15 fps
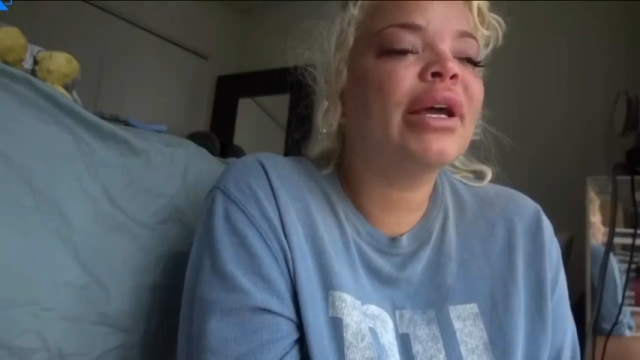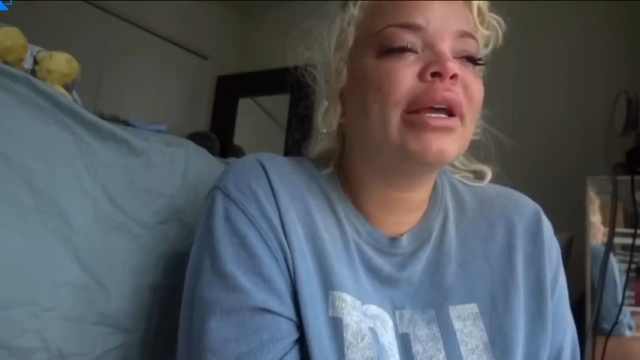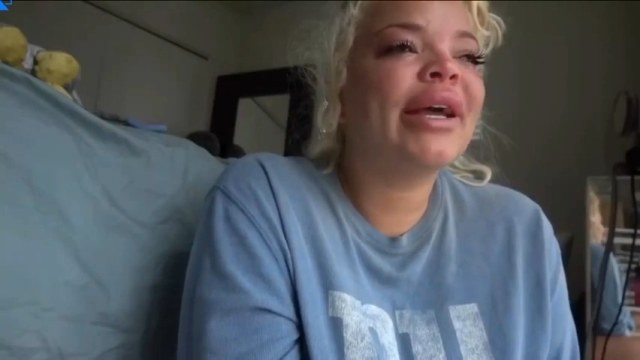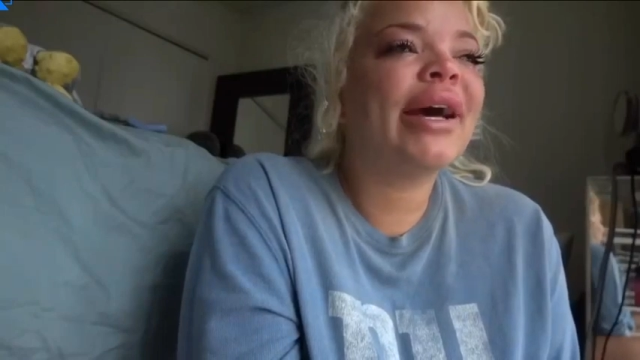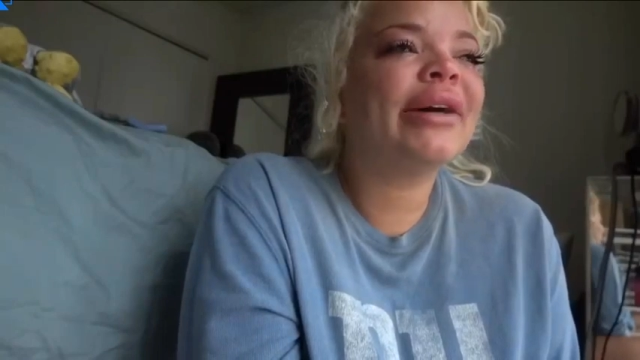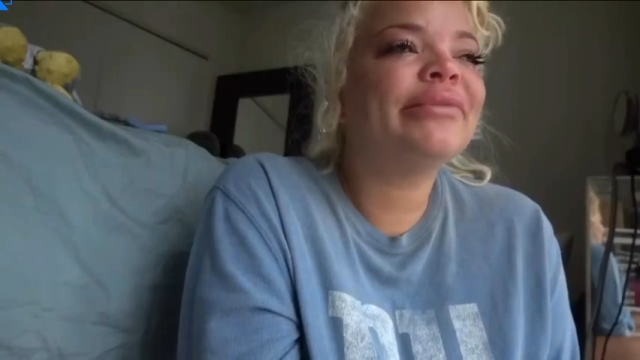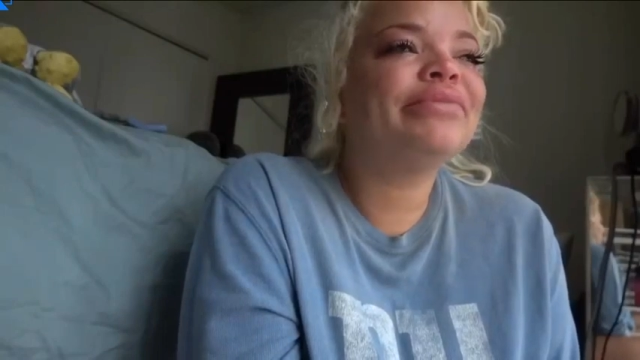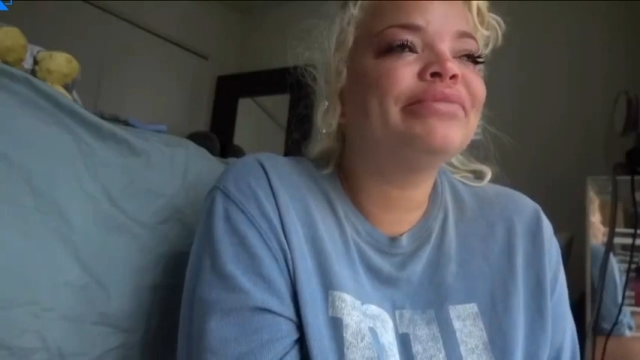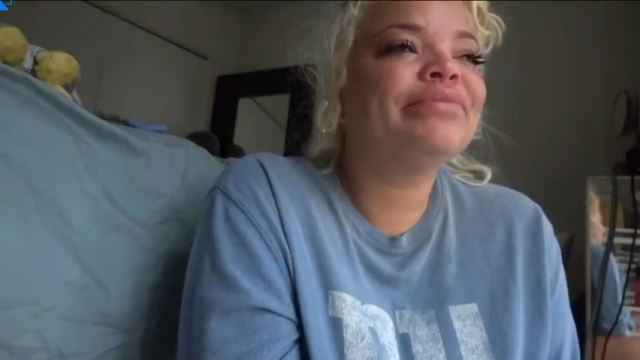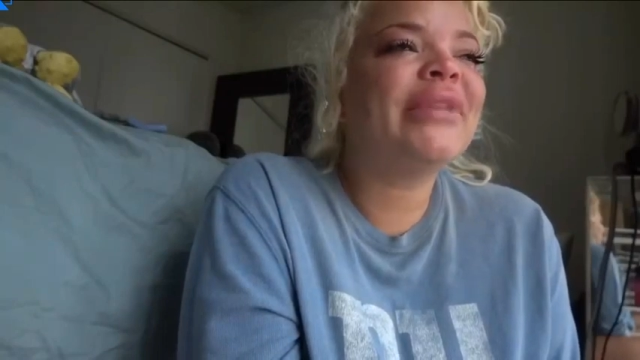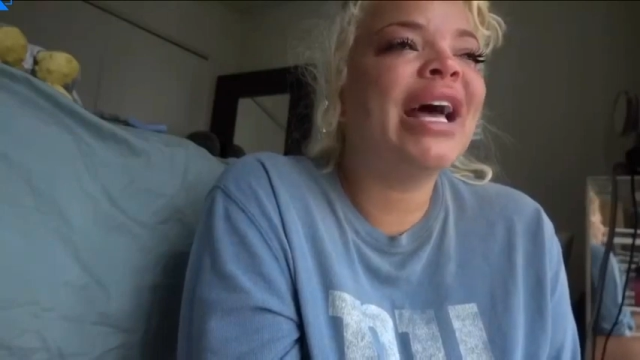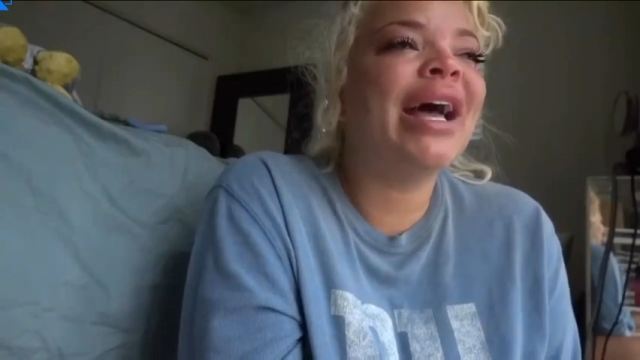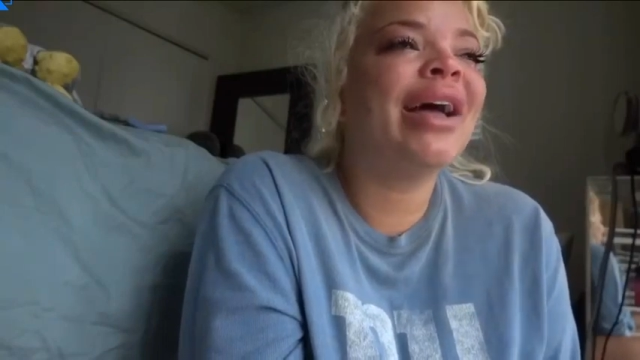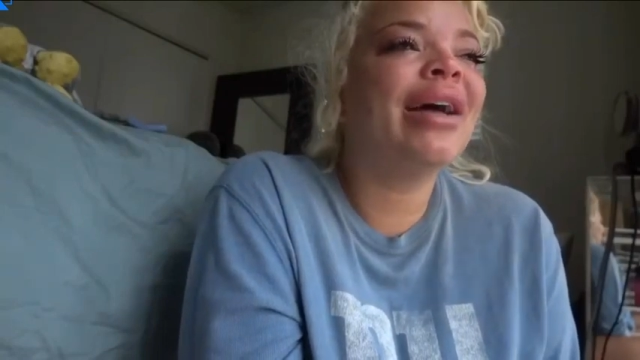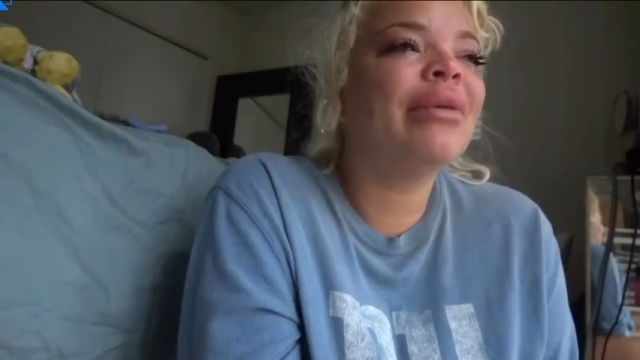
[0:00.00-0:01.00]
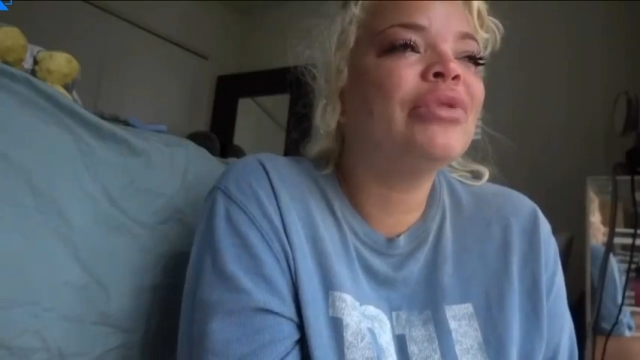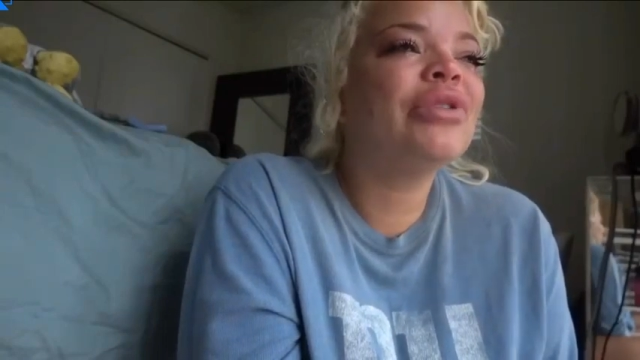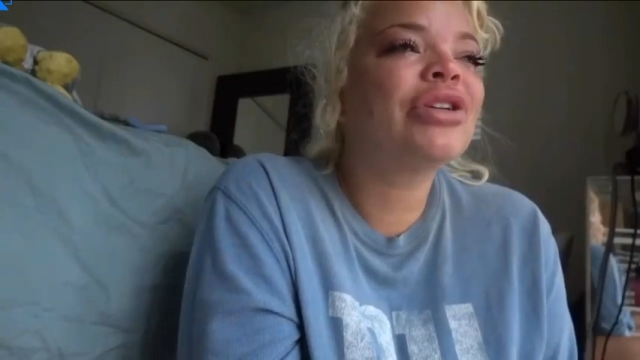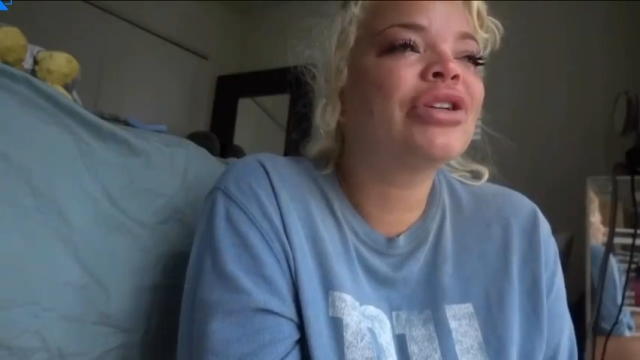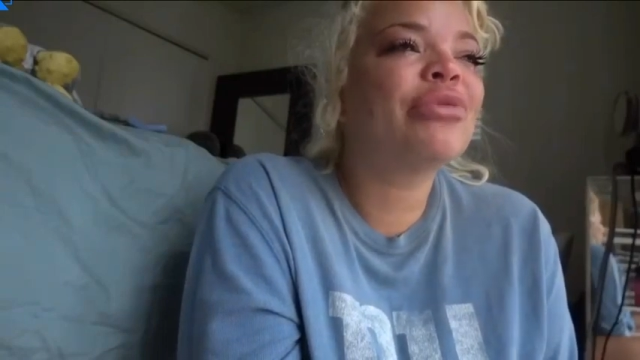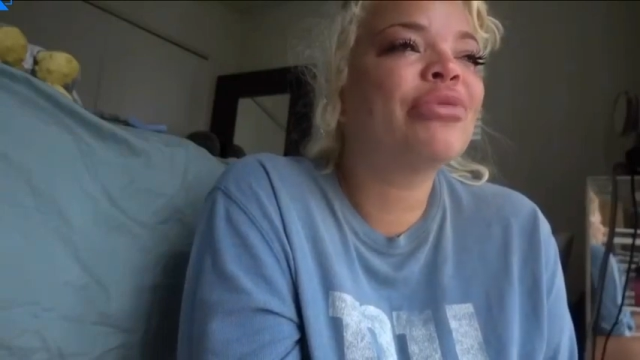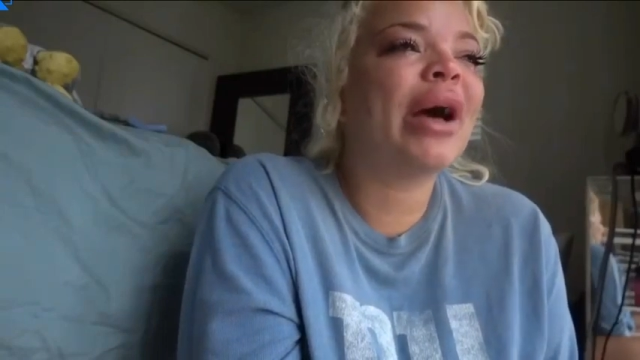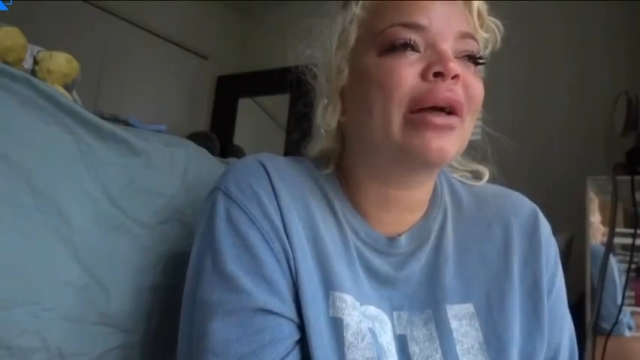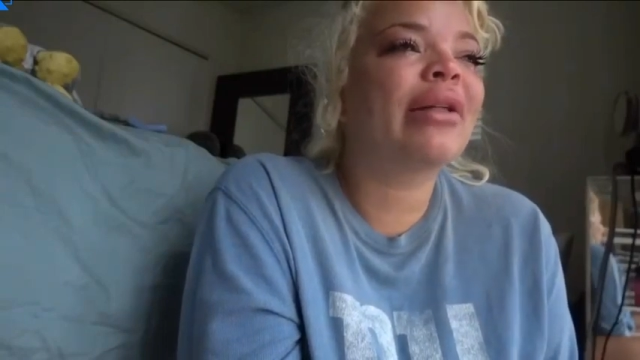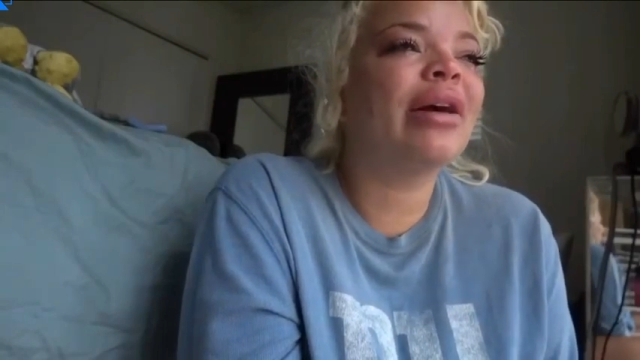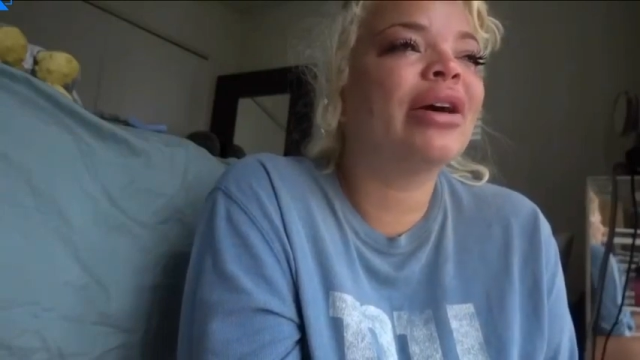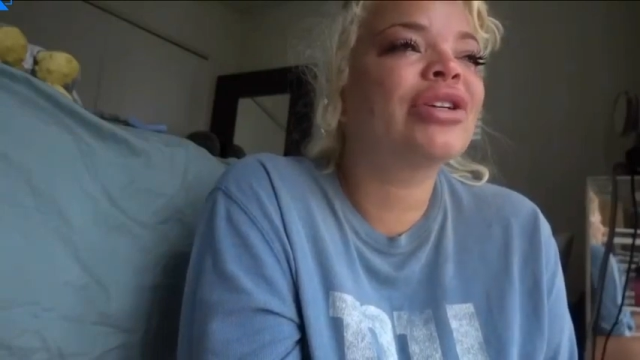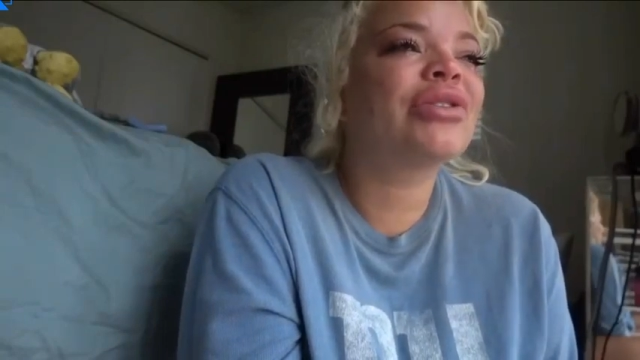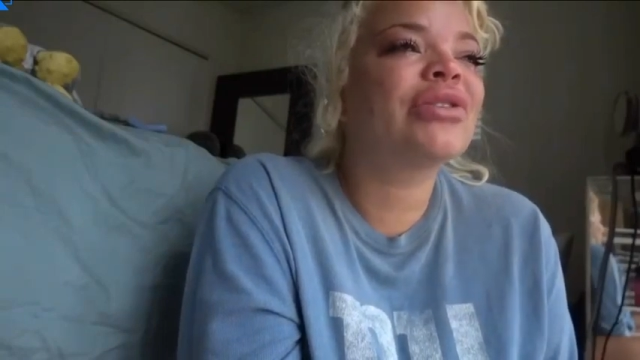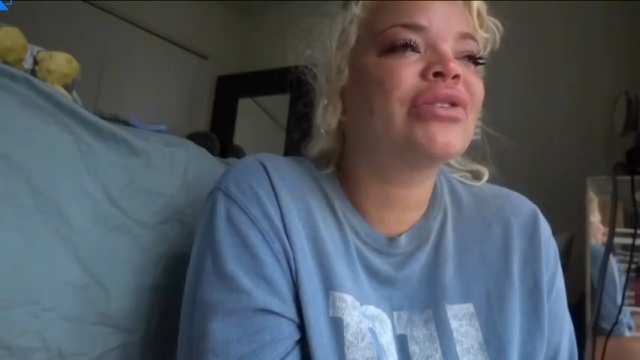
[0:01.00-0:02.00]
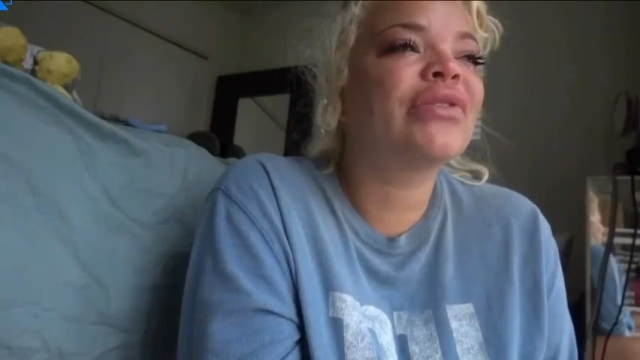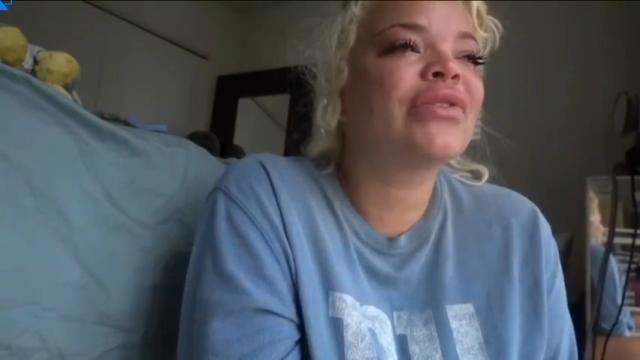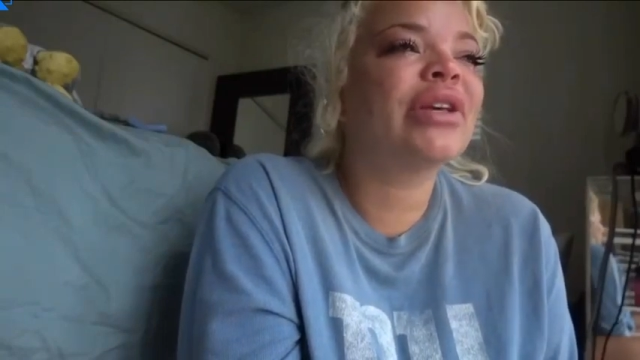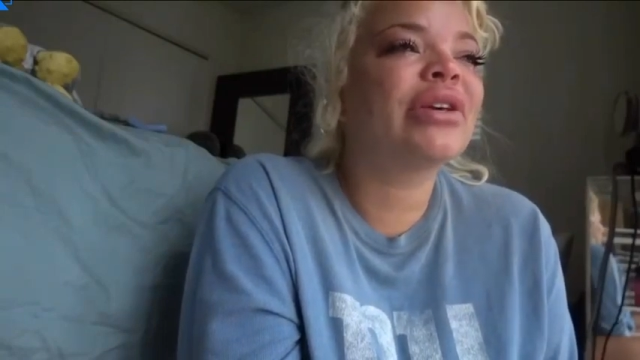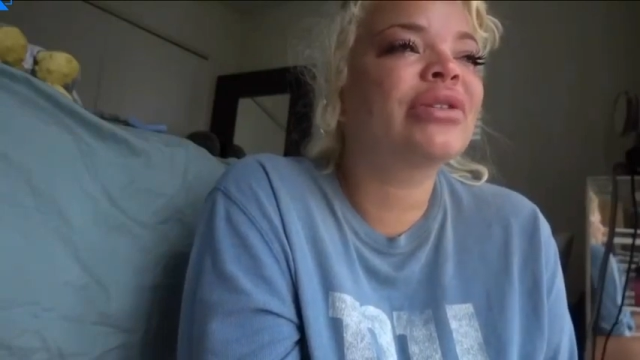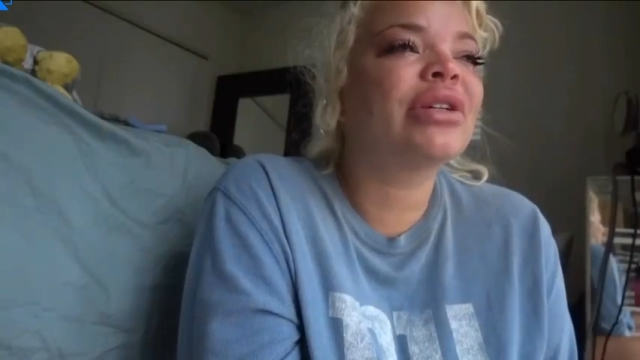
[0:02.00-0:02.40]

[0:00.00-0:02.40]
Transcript: yeah, I'm sure the backlash of this video